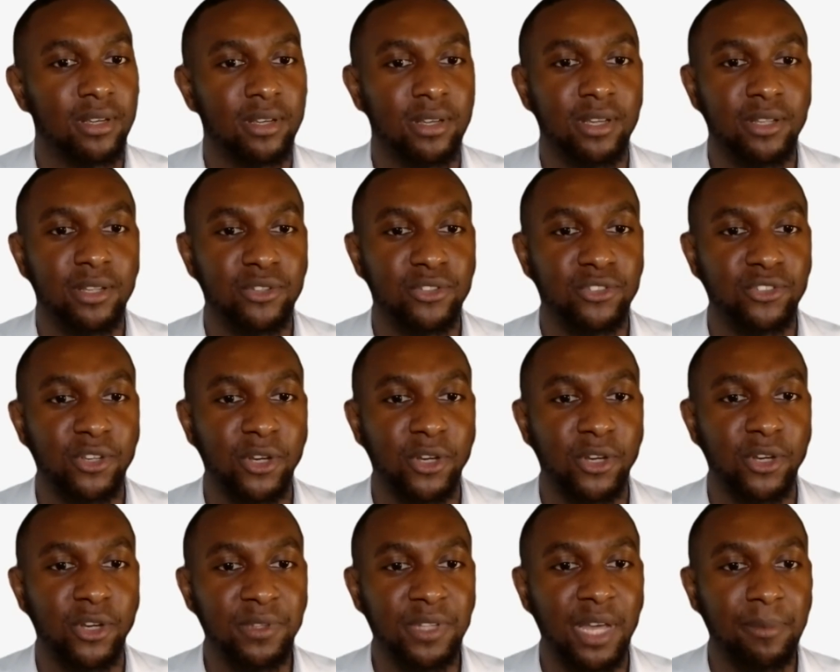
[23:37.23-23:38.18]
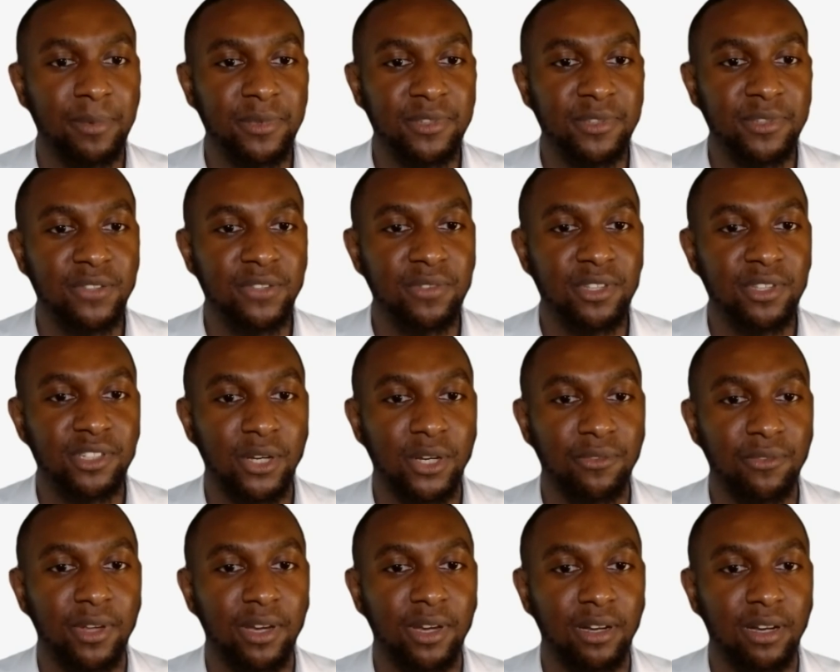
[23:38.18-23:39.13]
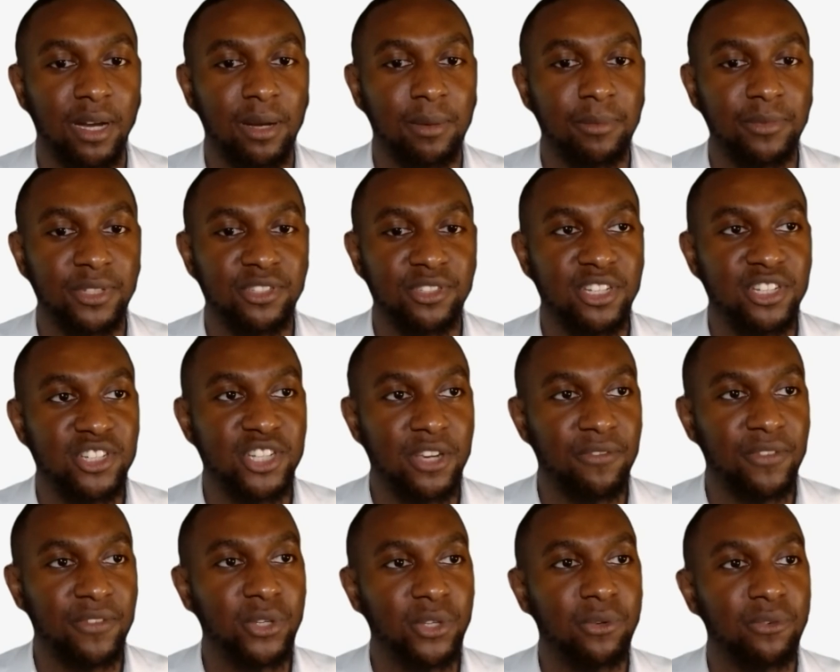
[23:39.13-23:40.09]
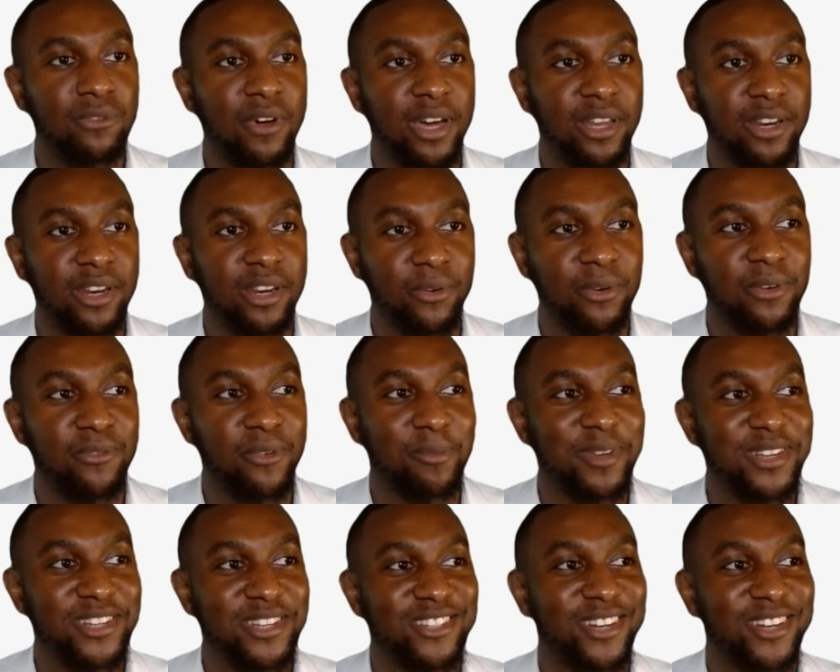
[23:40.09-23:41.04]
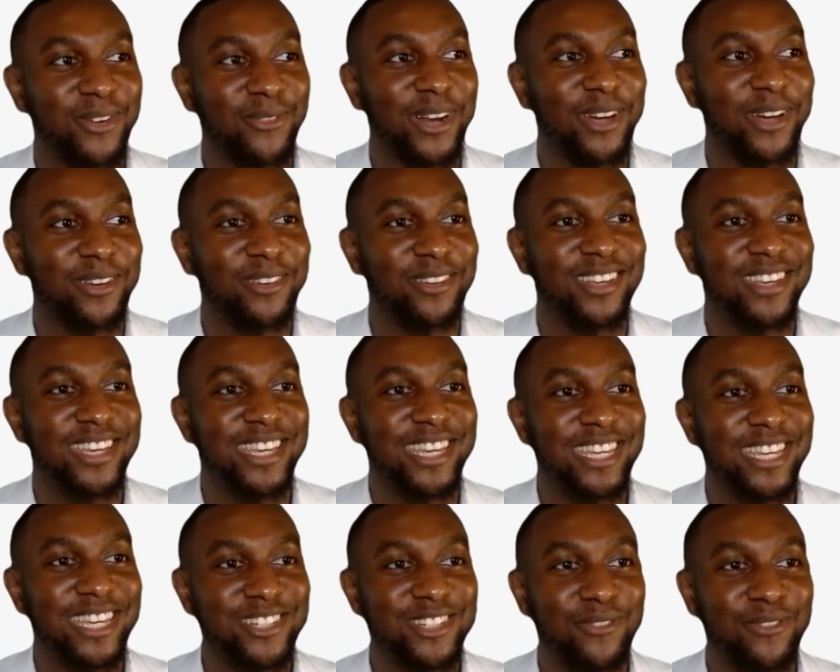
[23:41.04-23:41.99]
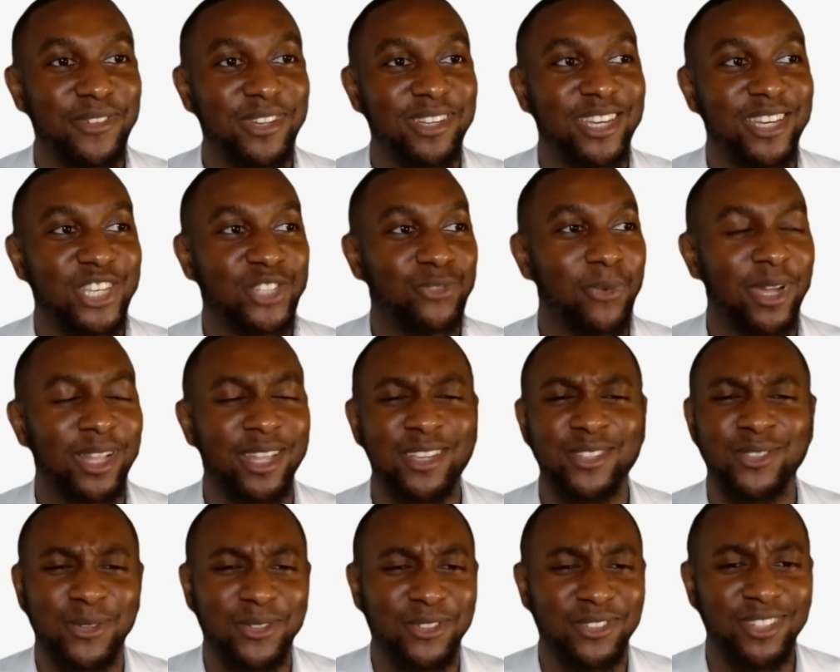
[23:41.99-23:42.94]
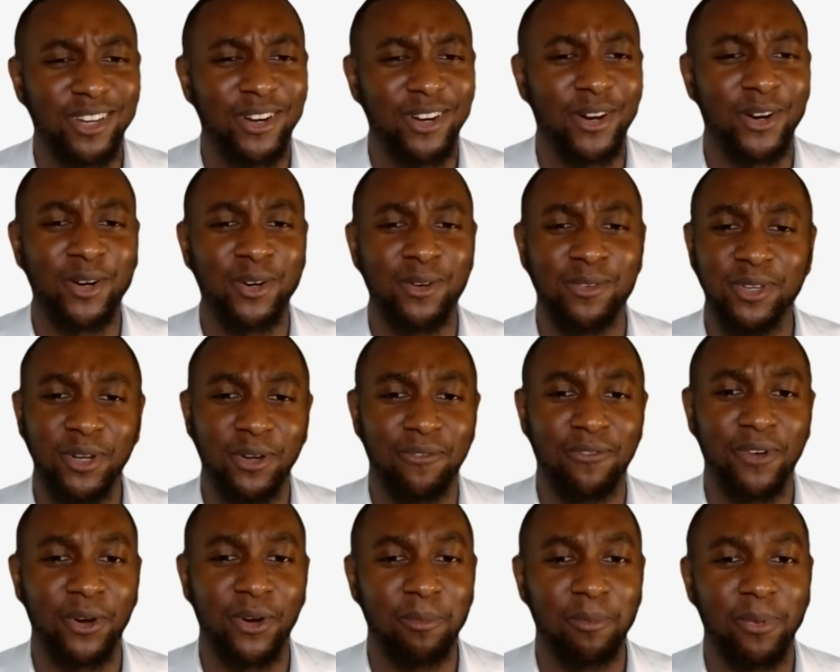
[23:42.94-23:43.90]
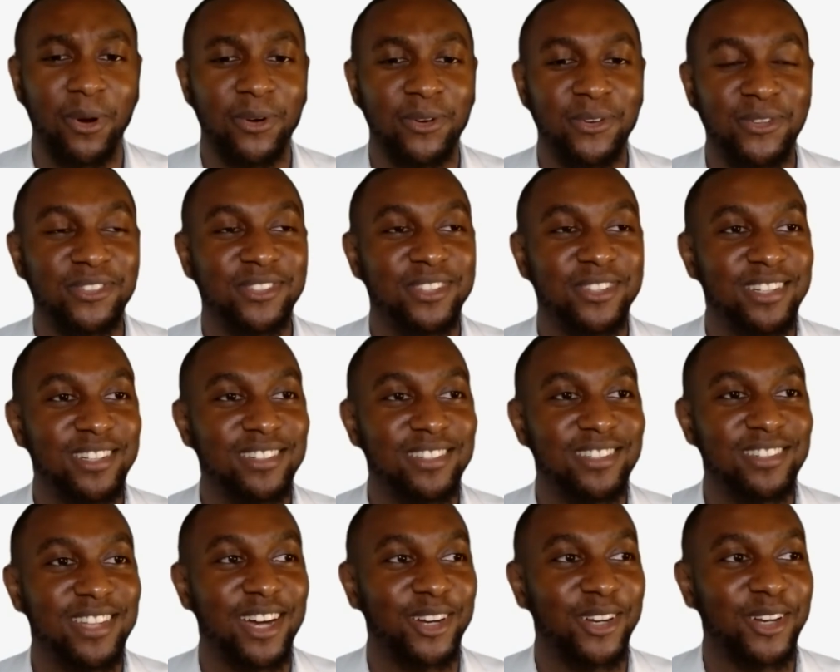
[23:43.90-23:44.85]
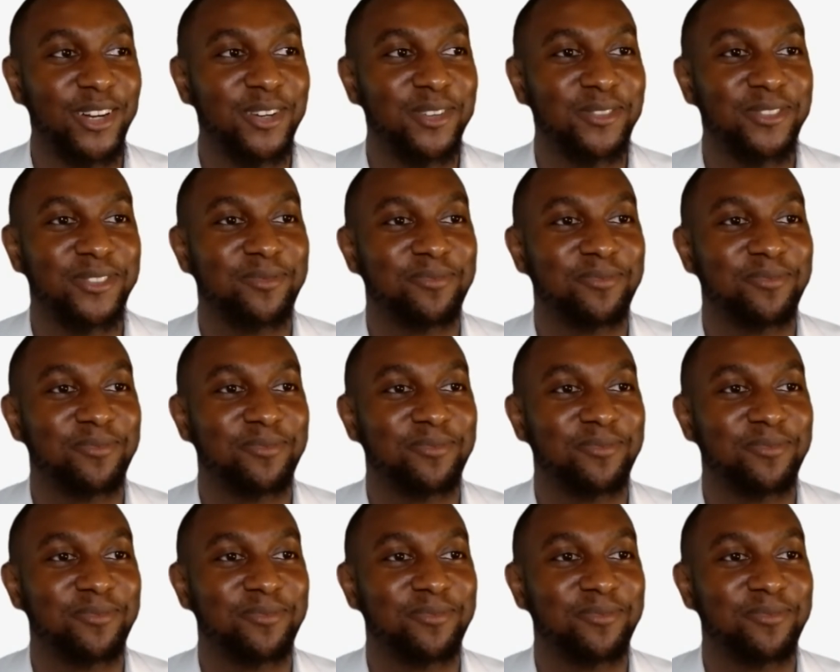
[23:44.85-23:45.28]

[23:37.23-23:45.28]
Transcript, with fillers: And so if you type in cvshealth.com/HIV, you'll find other information around HIV, as well as our you know, federal partners, cdc.gov.